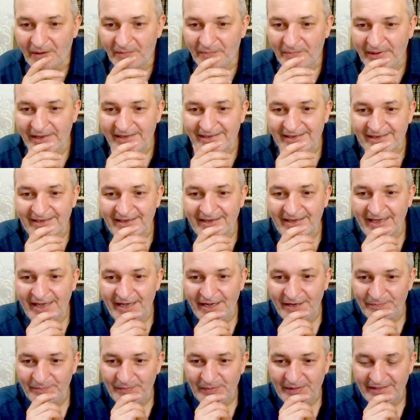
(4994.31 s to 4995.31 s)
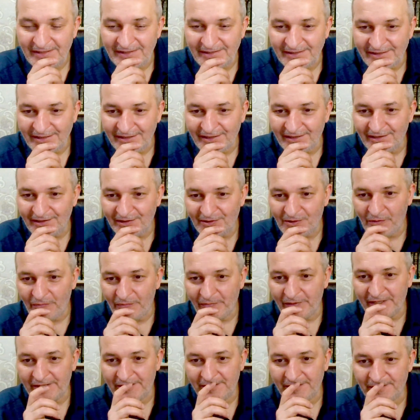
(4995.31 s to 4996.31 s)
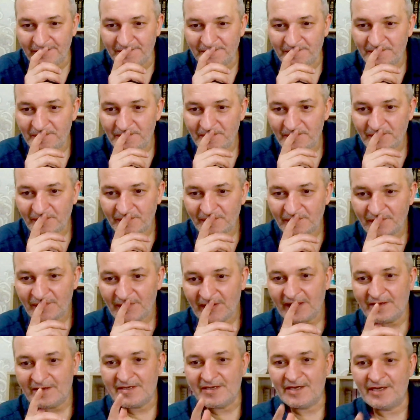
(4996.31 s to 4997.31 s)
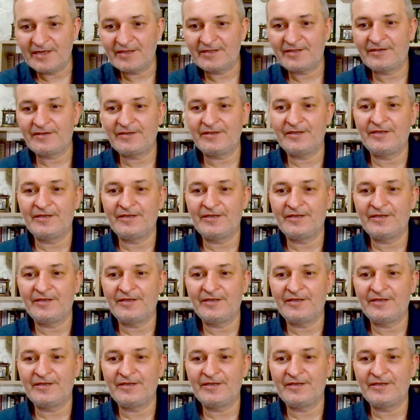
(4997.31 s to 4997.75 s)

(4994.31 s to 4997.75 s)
Peter M is commenting that